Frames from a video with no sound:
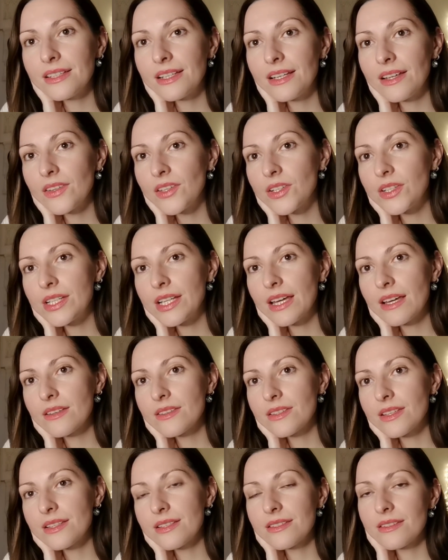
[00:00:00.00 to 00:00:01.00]
In other
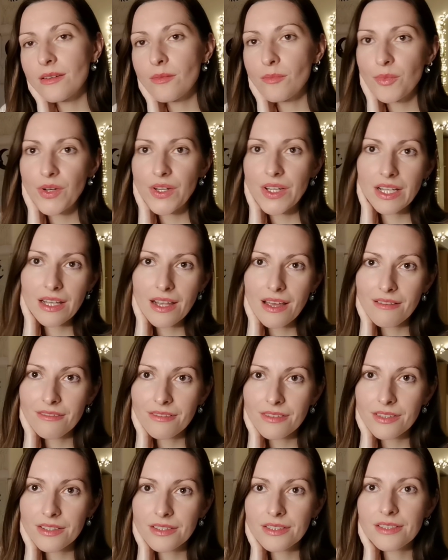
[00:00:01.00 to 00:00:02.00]
decks, it's number
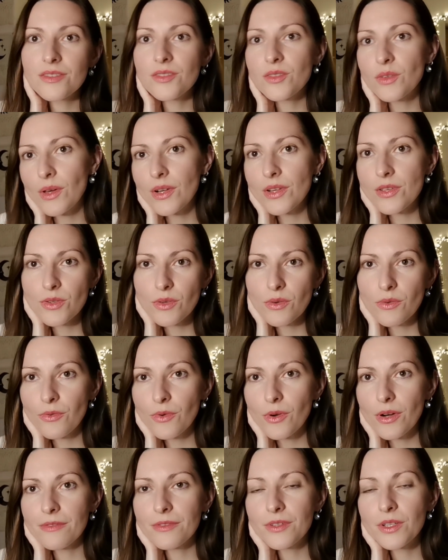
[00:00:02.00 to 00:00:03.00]
11, so on and so
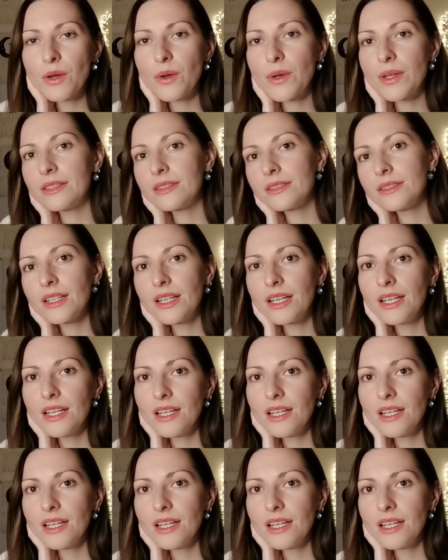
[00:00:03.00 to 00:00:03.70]
forth. You know, and